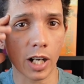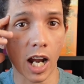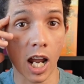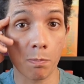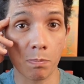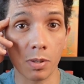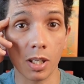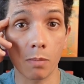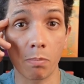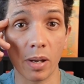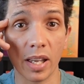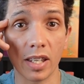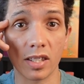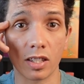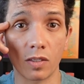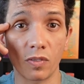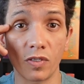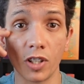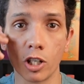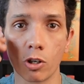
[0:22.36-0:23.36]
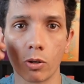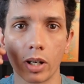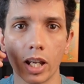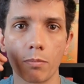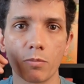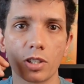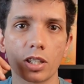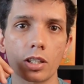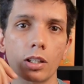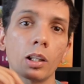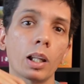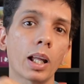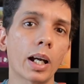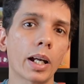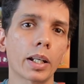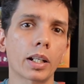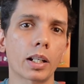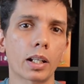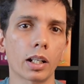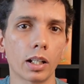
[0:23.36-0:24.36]
IP-based video games
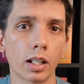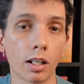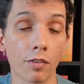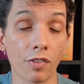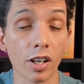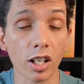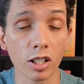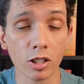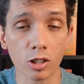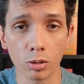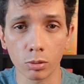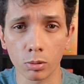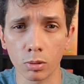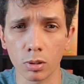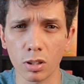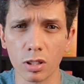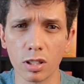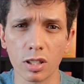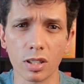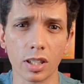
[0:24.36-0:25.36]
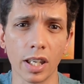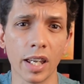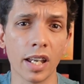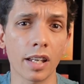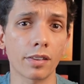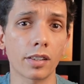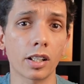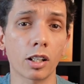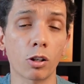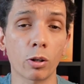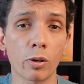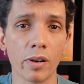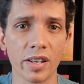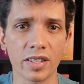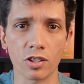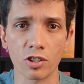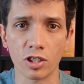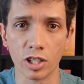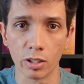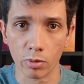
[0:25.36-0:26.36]
like Dark Souls and
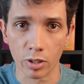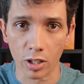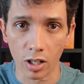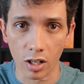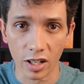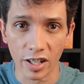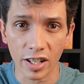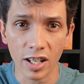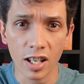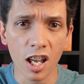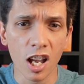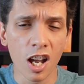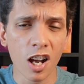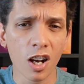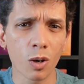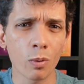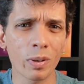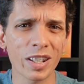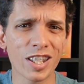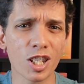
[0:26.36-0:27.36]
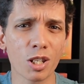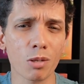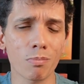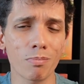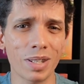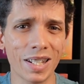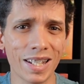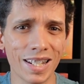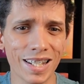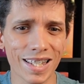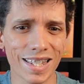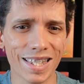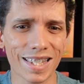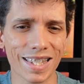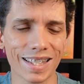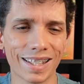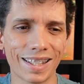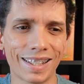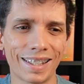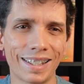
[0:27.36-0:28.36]
Horizon Zero Dawn, which
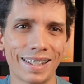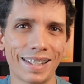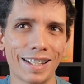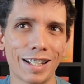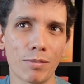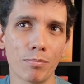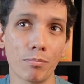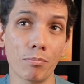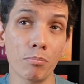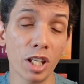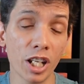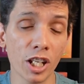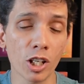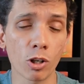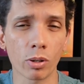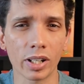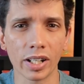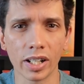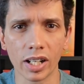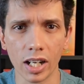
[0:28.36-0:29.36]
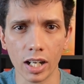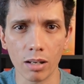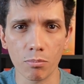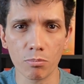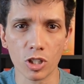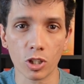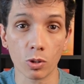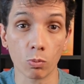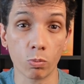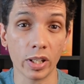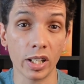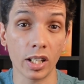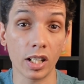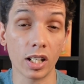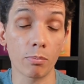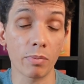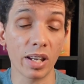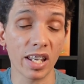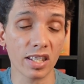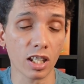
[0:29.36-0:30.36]
means mediocre games with
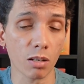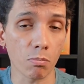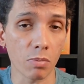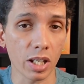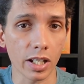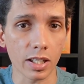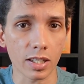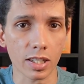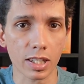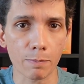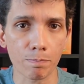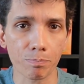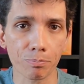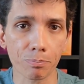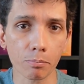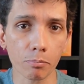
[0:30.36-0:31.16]
amazing minis.